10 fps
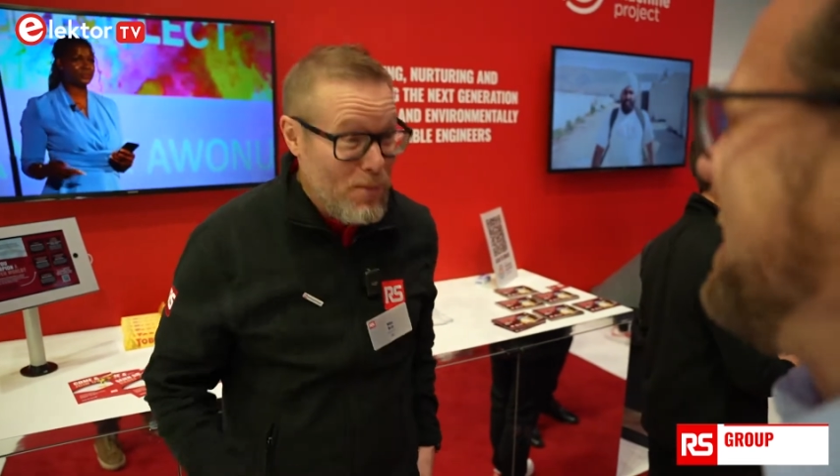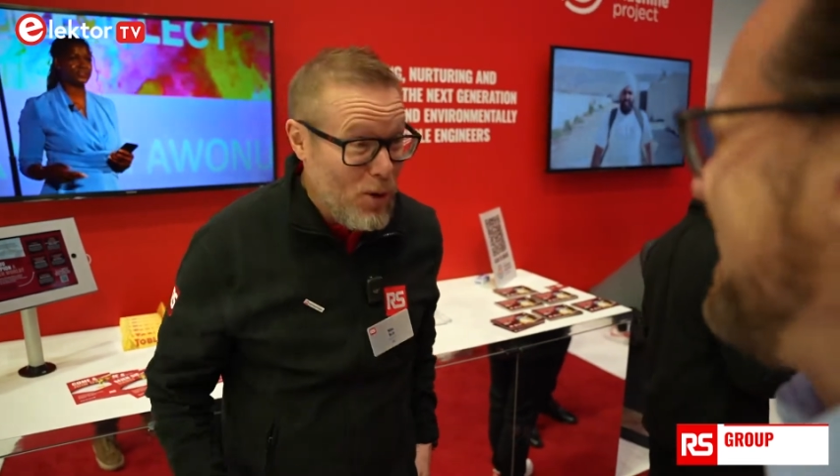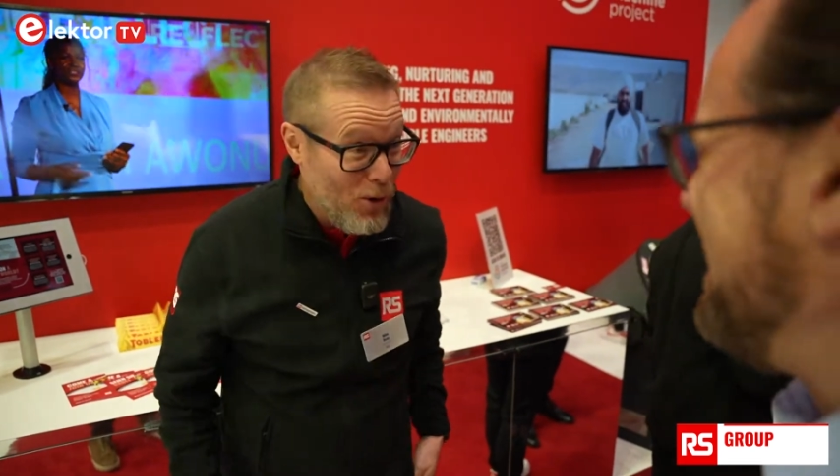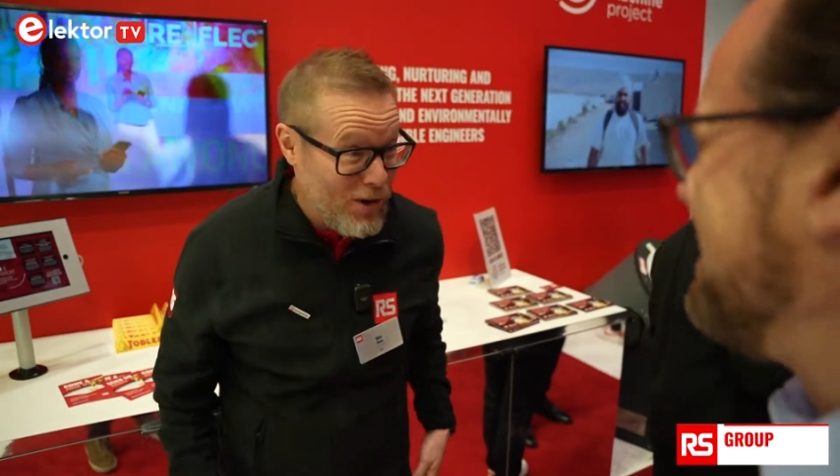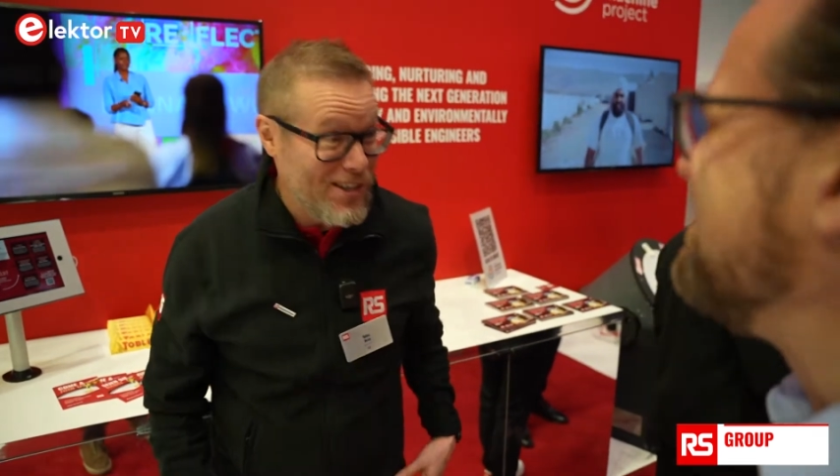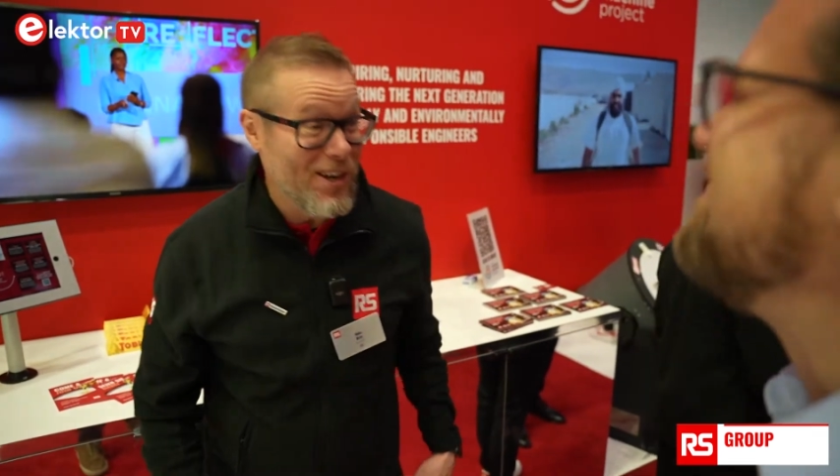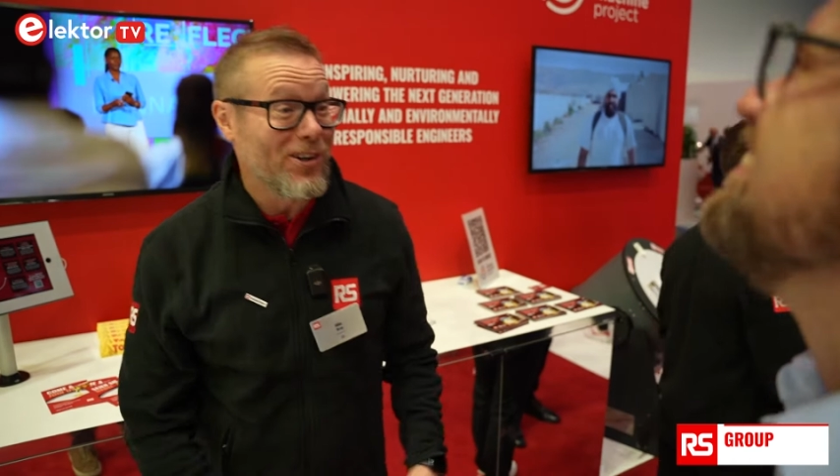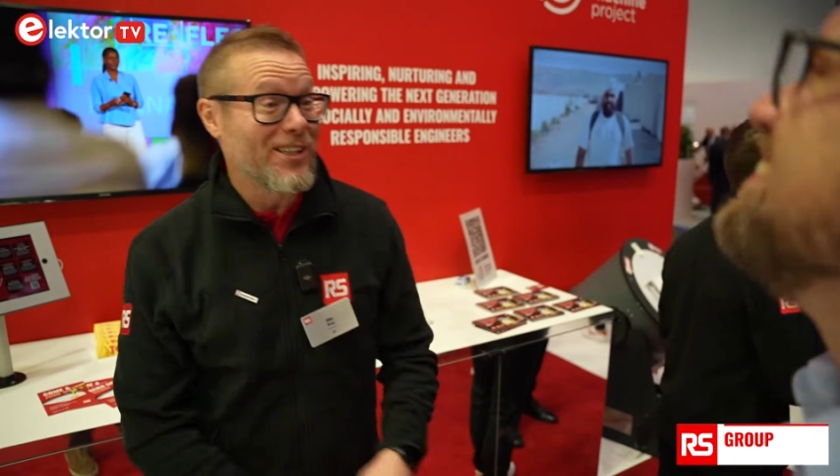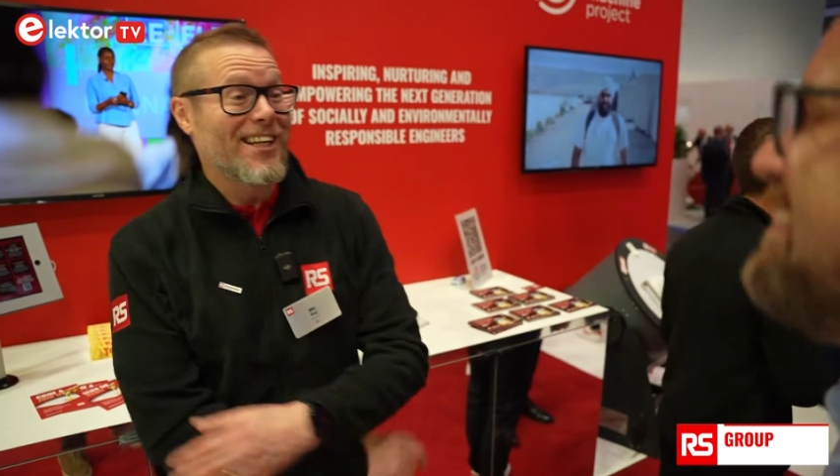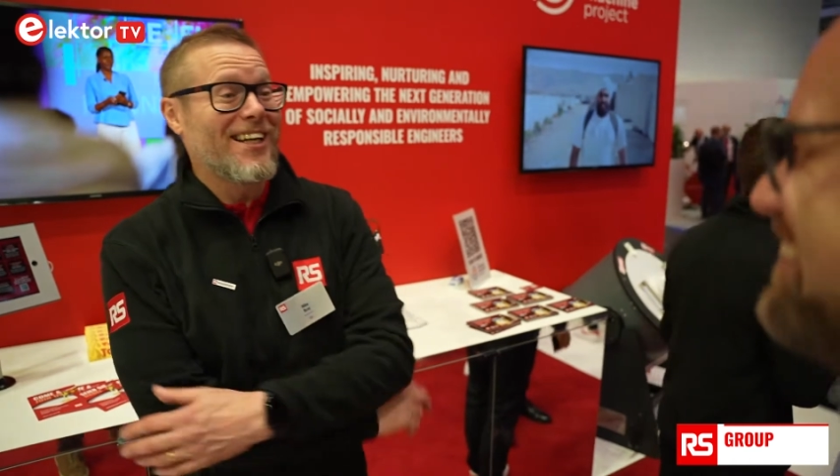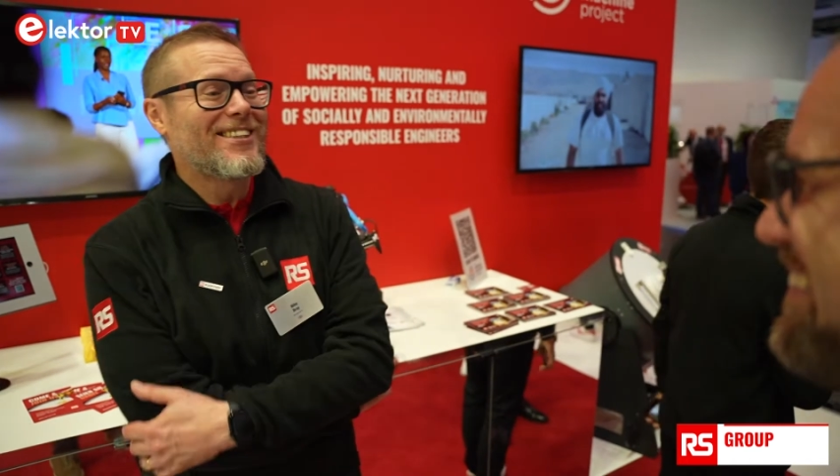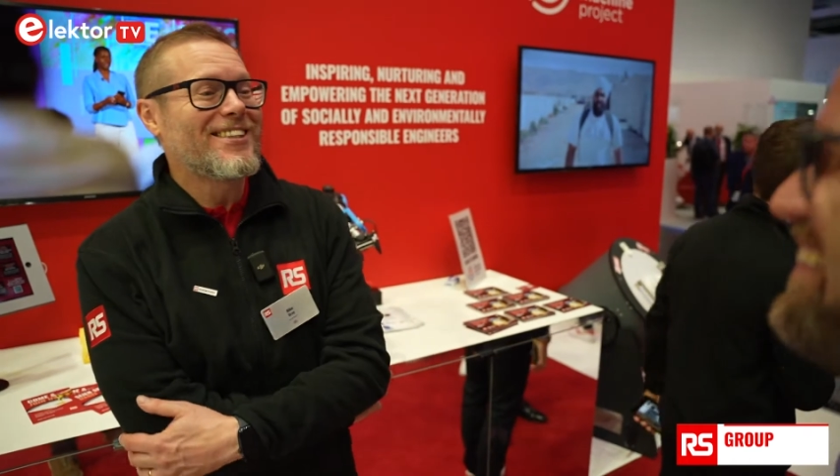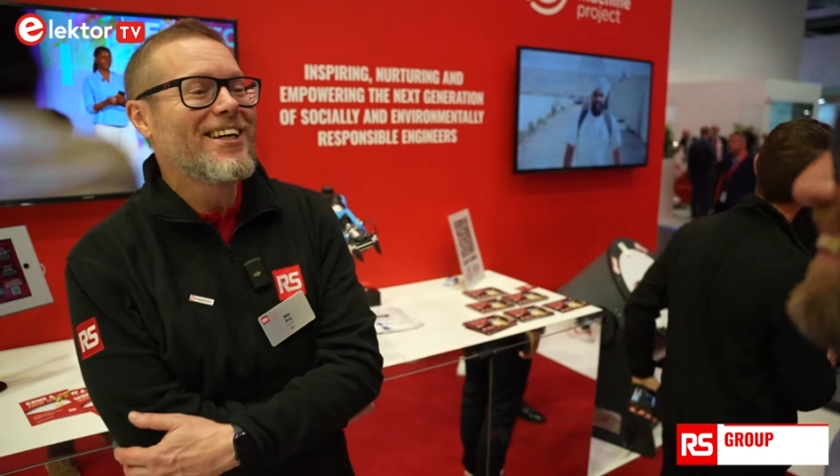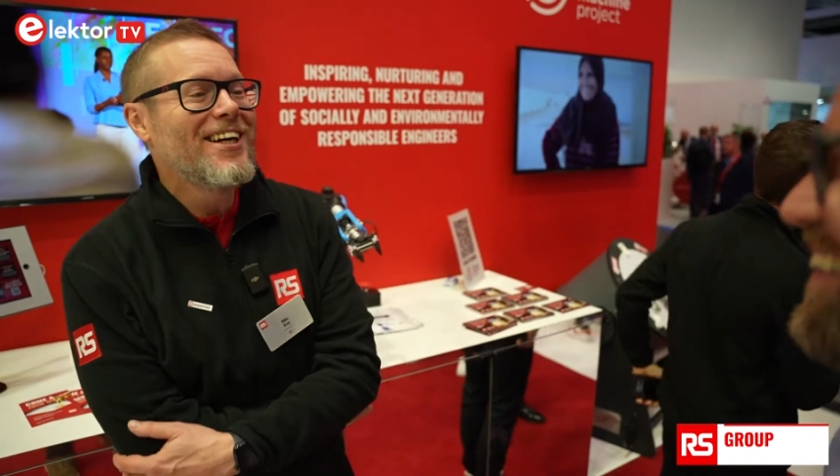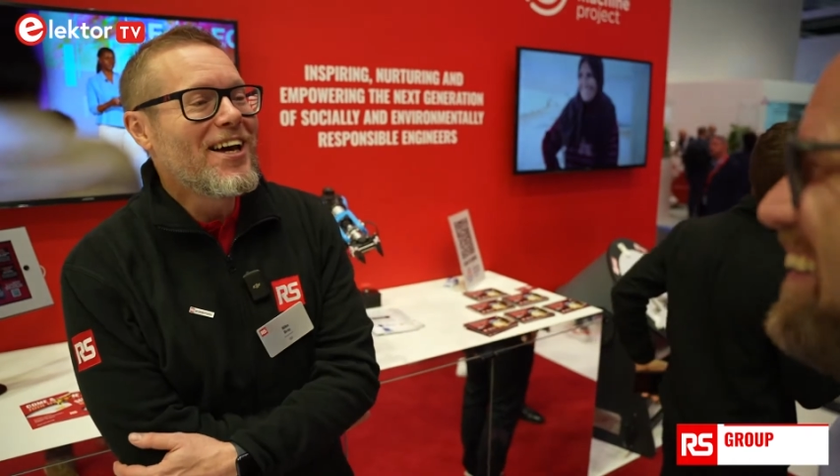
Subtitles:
more is the honest answer.